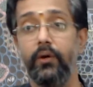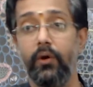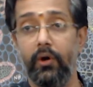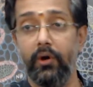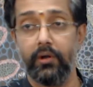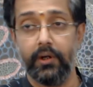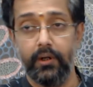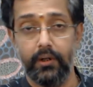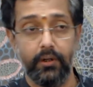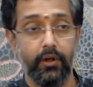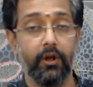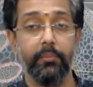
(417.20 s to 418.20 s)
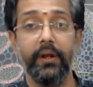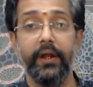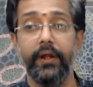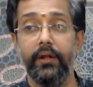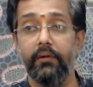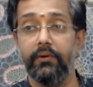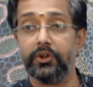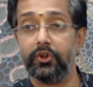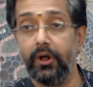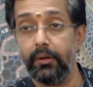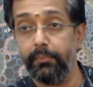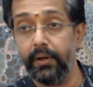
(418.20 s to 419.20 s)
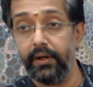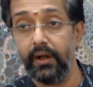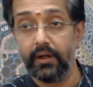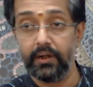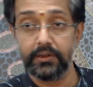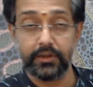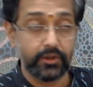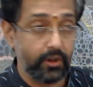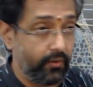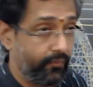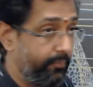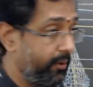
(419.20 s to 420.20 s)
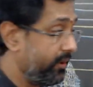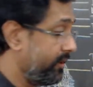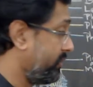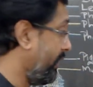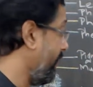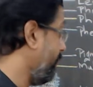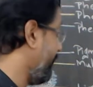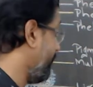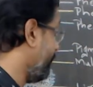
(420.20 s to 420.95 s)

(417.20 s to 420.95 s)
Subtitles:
or normally, the vascular bundle consists of possessile and